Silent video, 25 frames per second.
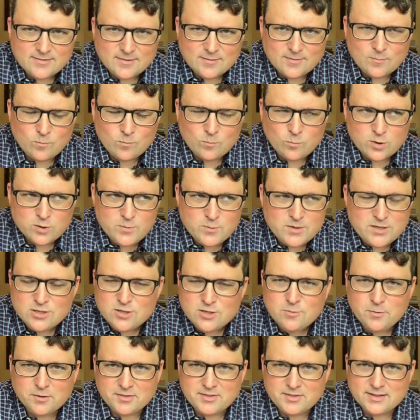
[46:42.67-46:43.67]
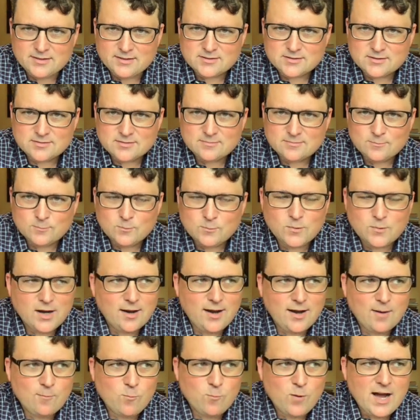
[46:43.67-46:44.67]
What do we do with this?
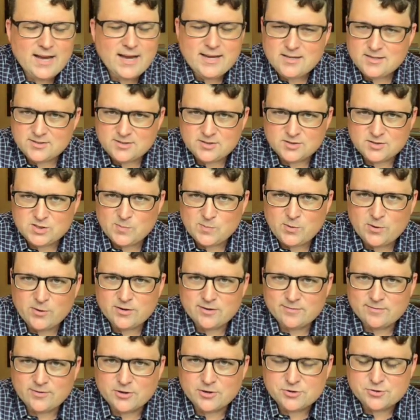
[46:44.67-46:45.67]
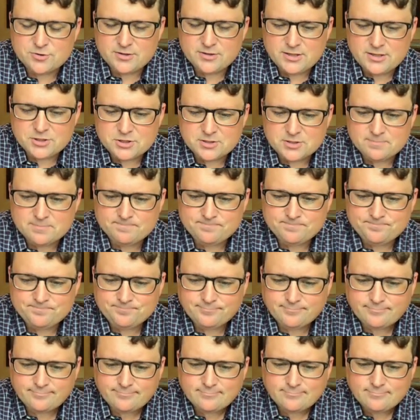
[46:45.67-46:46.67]
Why is this a part of our tradition?
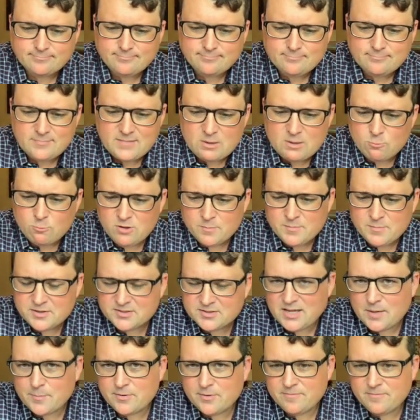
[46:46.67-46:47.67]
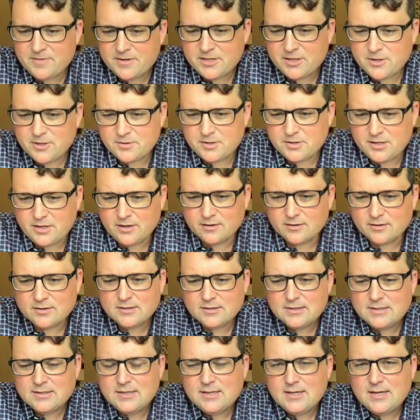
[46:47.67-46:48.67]
Well, I'm going to stop our video here,
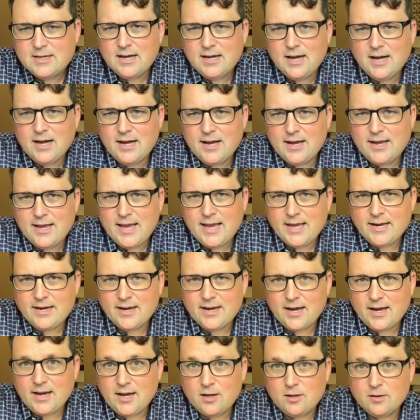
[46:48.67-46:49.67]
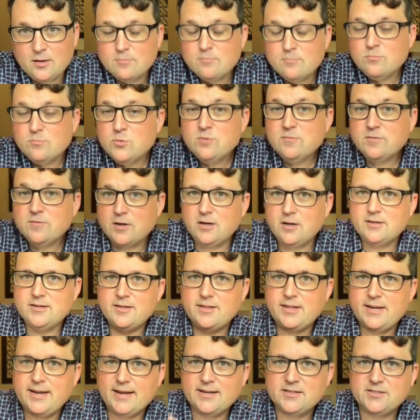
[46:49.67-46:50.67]
and I'll move on. In
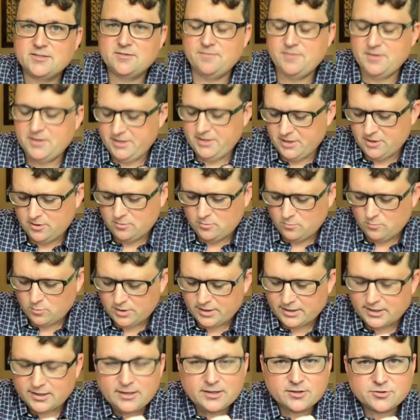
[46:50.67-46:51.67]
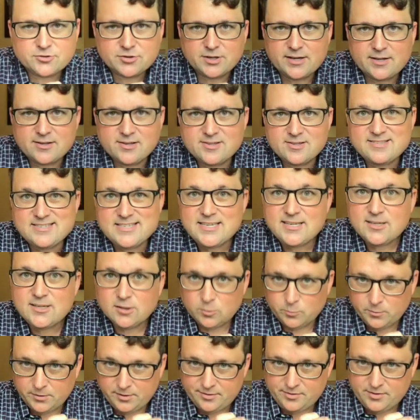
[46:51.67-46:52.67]
the next video, we're going to try to deal
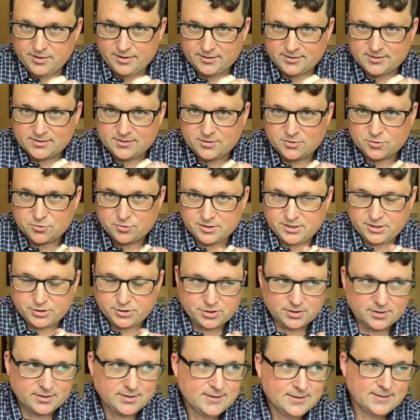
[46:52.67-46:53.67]
with this tradition.